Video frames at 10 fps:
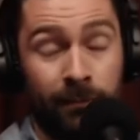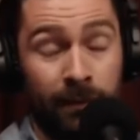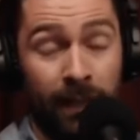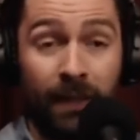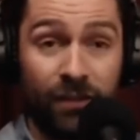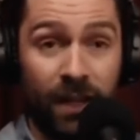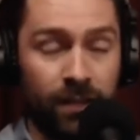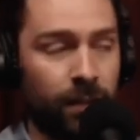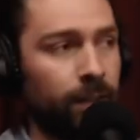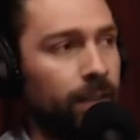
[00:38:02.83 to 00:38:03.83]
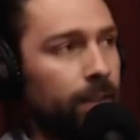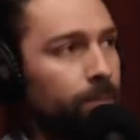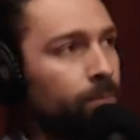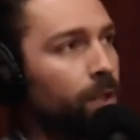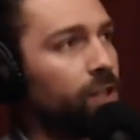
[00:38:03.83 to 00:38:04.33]
Yeah. Life-changing.
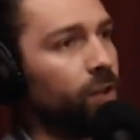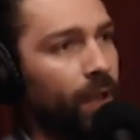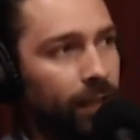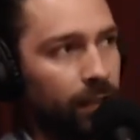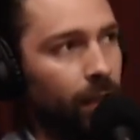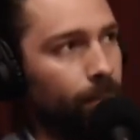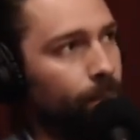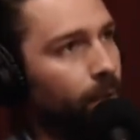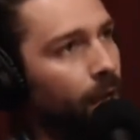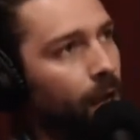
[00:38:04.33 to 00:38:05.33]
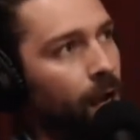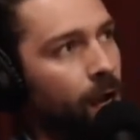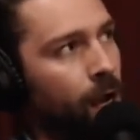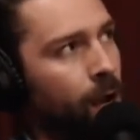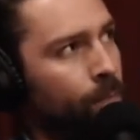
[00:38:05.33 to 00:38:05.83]
So I ended up
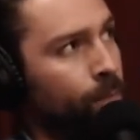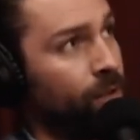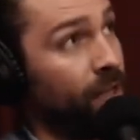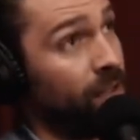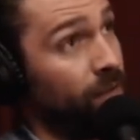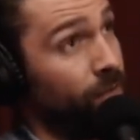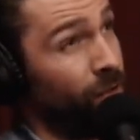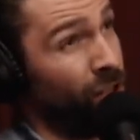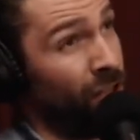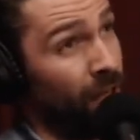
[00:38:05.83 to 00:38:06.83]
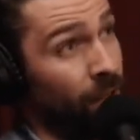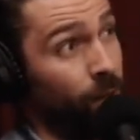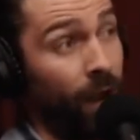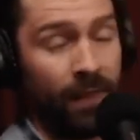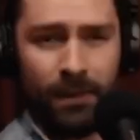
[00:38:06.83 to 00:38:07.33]
uh, presenting for
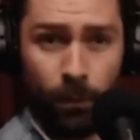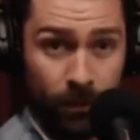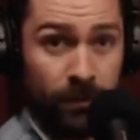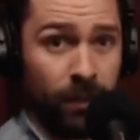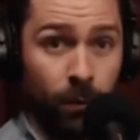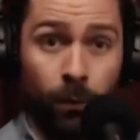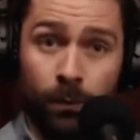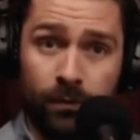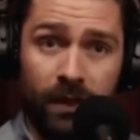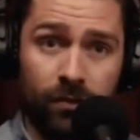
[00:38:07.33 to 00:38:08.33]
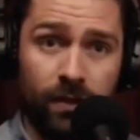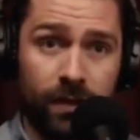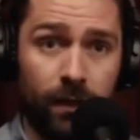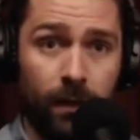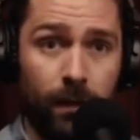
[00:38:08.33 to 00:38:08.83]
Jaguar. And there, you know what was, was really
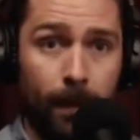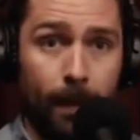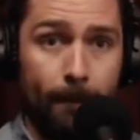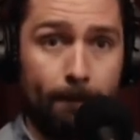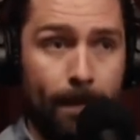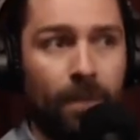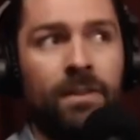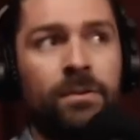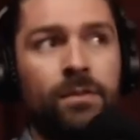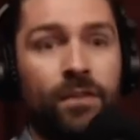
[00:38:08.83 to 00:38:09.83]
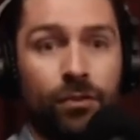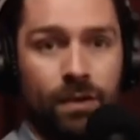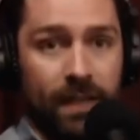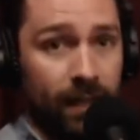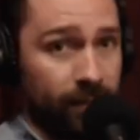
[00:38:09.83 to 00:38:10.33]
interesting? This was for one gig? This was for
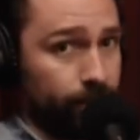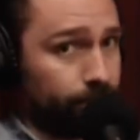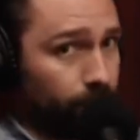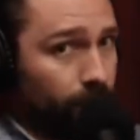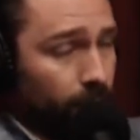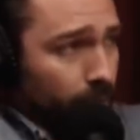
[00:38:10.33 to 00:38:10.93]
three gigs. Okay.